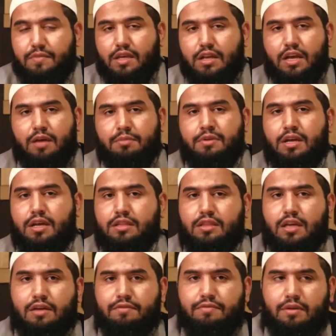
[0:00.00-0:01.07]
and uh,
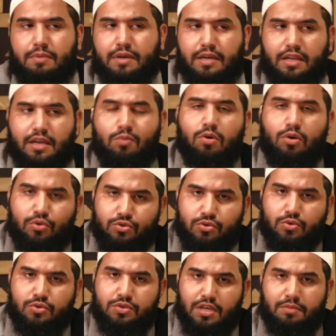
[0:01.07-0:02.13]
we give priority
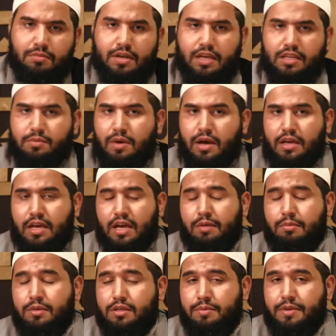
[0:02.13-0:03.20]
to the opposers,
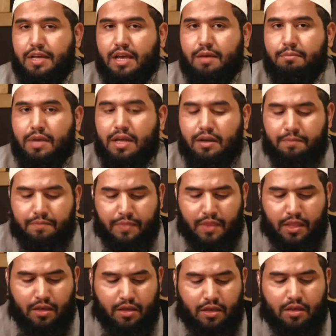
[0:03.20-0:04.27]
especially
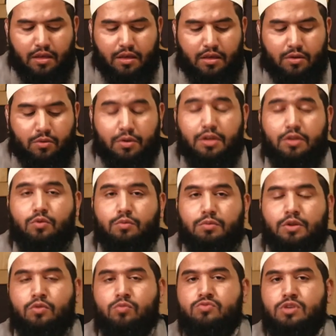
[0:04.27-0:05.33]
those who are the followers
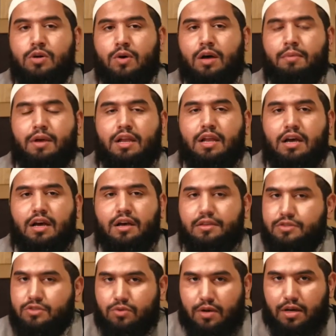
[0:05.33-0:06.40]
of Ahmed ibn Hanbal
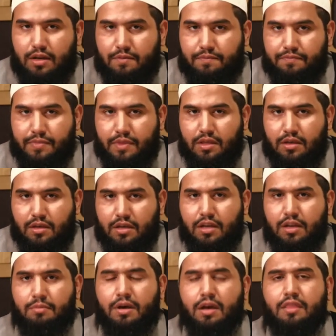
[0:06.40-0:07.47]
and we want them
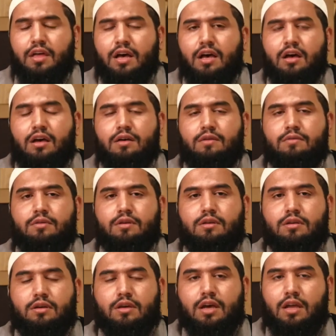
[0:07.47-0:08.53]
to answer this question.
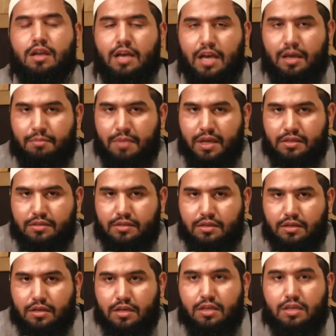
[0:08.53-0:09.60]

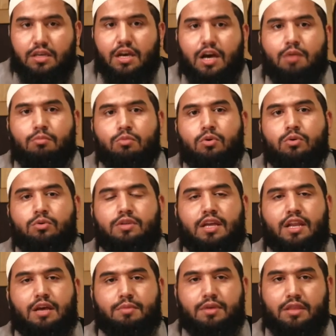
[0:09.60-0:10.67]
Why did Ahmed ibn
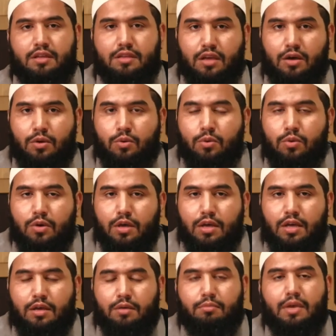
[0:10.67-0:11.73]
Hanbal
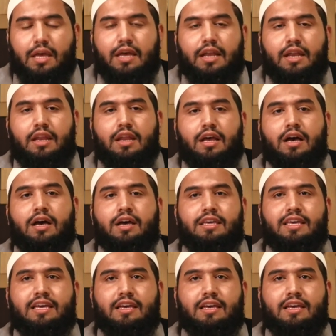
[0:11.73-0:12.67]
instruct his students